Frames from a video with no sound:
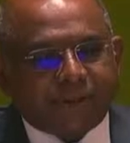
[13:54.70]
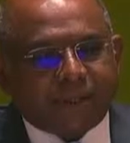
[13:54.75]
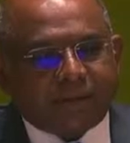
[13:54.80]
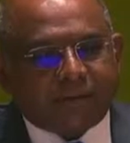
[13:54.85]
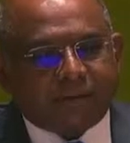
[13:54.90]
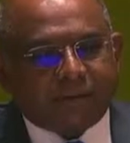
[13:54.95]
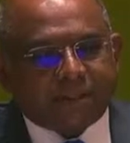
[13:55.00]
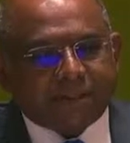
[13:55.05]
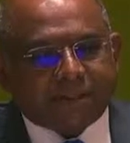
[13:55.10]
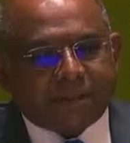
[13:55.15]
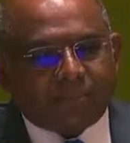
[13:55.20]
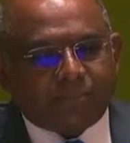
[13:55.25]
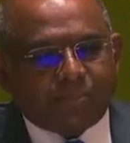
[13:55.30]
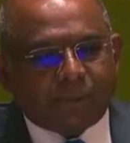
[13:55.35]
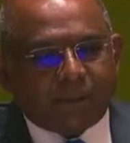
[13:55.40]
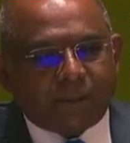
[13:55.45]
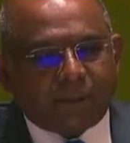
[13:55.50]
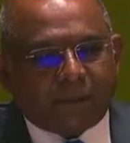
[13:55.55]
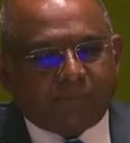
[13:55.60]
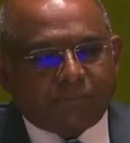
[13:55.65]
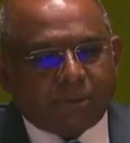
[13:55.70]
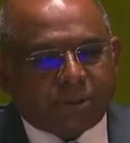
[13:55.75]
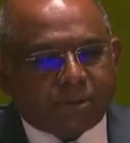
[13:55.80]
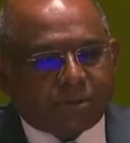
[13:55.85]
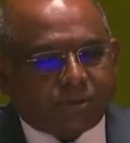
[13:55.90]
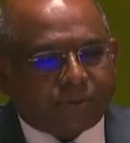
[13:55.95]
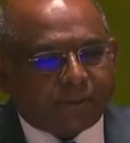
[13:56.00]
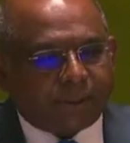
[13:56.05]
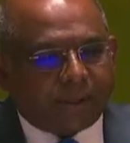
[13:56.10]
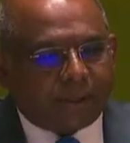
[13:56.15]
the General Assembly, I wish
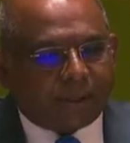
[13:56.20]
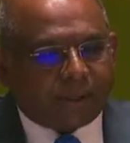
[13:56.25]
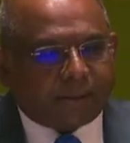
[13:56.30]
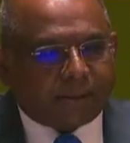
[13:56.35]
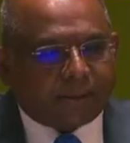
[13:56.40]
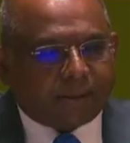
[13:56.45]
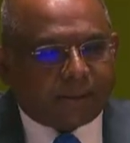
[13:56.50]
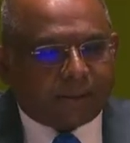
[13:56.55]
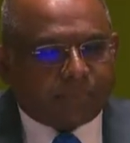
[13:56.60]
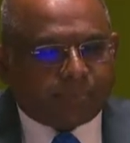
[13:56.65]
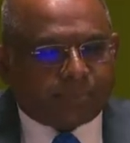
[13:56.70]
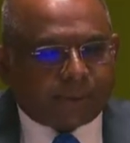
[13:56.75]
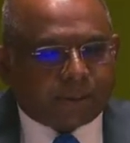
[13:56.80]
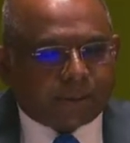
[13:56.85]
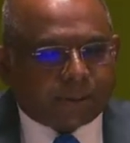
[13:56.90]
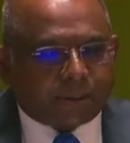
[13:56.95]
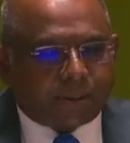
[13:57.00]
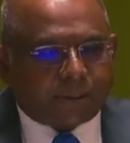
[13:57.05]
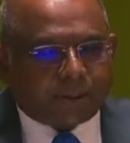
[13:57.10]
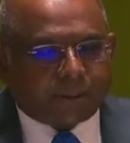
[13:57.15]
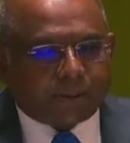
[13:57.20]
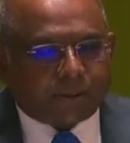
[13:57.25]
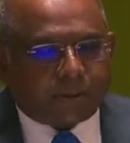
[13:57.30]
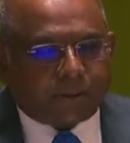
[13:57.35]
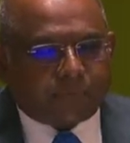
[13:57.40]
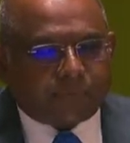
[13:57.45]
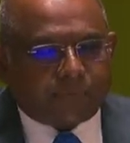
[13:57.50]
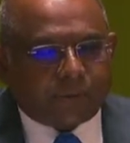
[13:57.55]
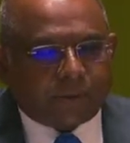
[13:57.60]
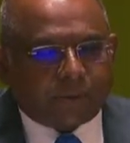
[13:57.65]
to thank the President
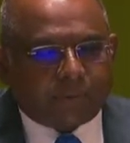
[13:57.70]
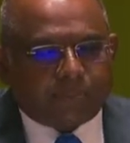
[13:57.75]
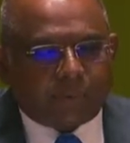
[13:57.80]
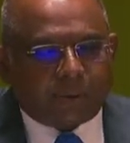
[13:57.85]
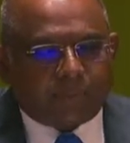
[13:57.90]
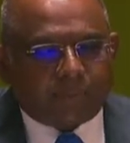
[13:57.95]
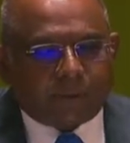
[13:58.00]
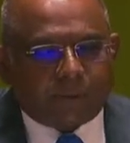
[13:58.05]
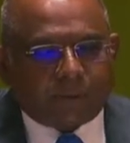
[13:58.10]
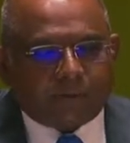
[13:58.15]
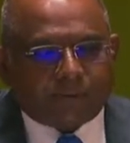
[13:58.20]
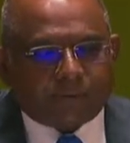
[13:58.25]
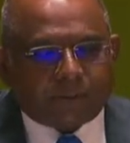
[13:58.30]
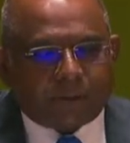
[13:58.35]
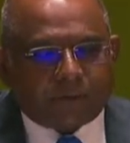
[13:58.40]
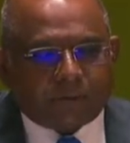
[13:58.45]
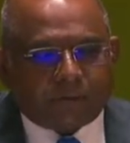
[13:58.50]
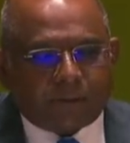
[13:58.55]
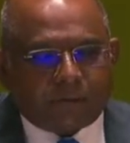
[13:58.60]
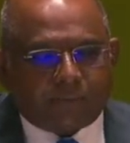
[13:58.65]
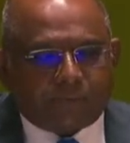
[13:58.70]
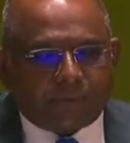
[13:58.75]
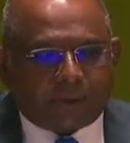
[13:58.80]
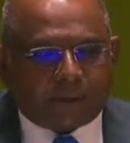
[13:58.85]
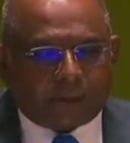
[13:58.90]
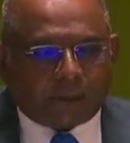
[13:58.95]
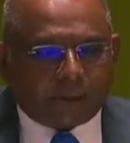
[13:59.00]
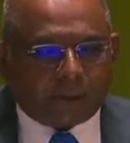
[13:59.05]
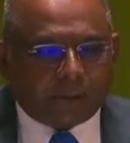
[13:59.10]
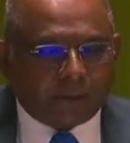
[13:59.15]
of the Republic of South
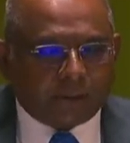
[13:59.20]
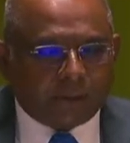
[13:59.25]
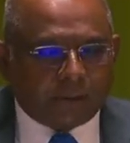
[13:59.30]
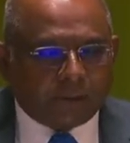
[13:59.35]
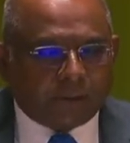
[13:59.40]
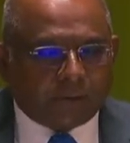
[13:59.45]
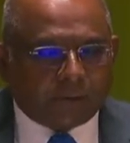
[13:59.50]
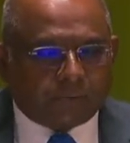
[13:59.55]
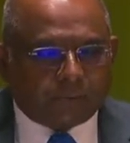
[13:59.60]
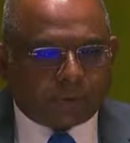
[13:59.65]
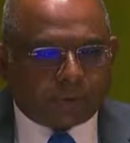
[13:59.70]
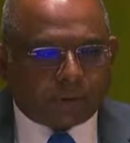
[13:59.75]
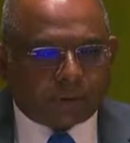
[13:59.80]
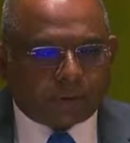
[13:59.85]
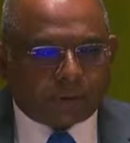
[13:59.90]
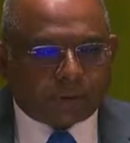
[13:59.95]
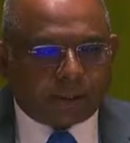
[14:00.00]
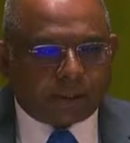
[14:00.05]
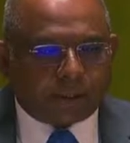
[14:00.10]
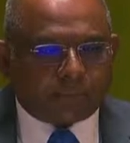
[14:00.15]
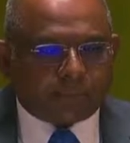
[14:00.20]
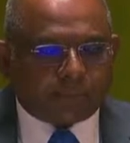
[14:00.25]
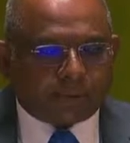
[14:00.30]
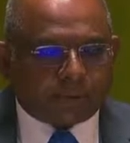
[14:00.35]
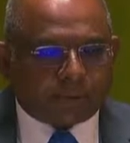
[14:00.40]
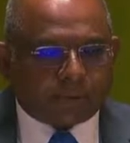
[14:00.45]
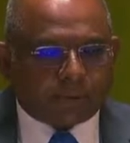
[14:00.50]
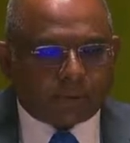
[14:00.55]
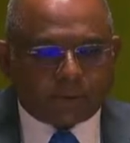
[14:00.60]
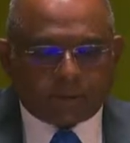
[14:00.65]
Africa for the
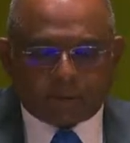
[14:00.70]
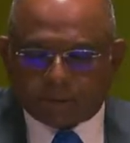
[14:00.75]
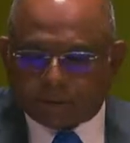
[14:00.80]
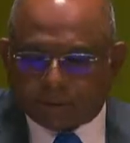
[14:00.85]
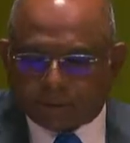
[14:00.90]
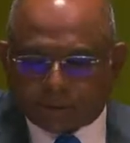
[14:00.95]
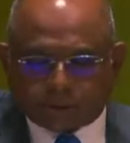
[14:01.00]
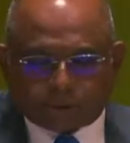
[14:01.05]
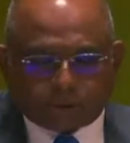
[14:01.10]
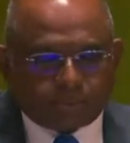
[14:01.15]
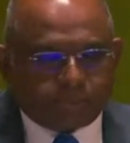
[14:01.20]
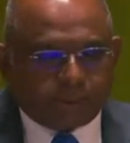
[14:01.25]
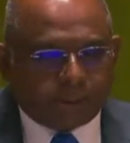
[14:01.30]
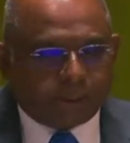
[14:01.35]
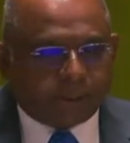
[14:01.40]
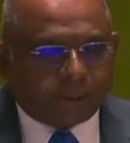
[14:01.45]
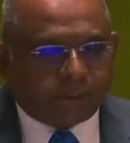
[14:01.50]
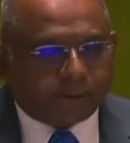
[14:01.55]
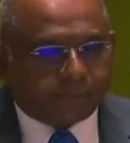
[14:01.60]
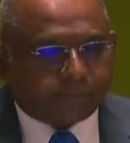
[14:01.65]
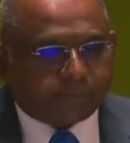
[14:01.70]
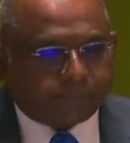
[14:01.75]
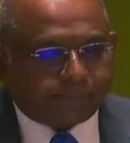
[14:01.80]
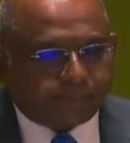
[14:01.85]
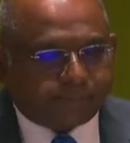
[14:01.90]
statement just made.